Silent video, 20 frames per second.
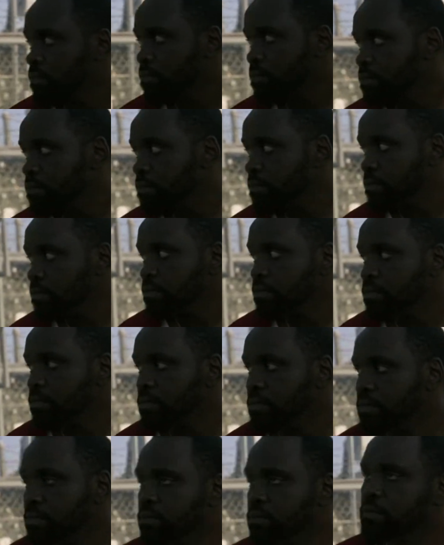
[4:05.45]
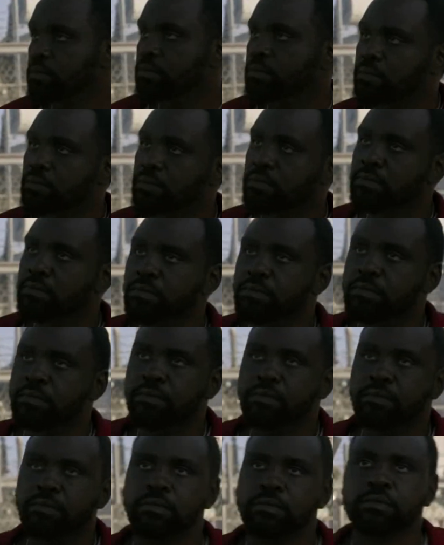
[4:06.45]
end. Sun is shown
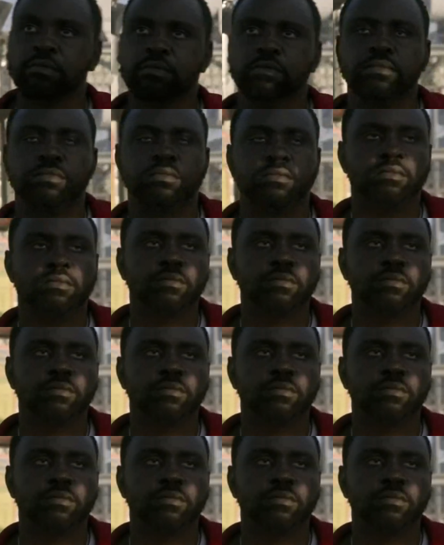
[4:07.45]
chopping down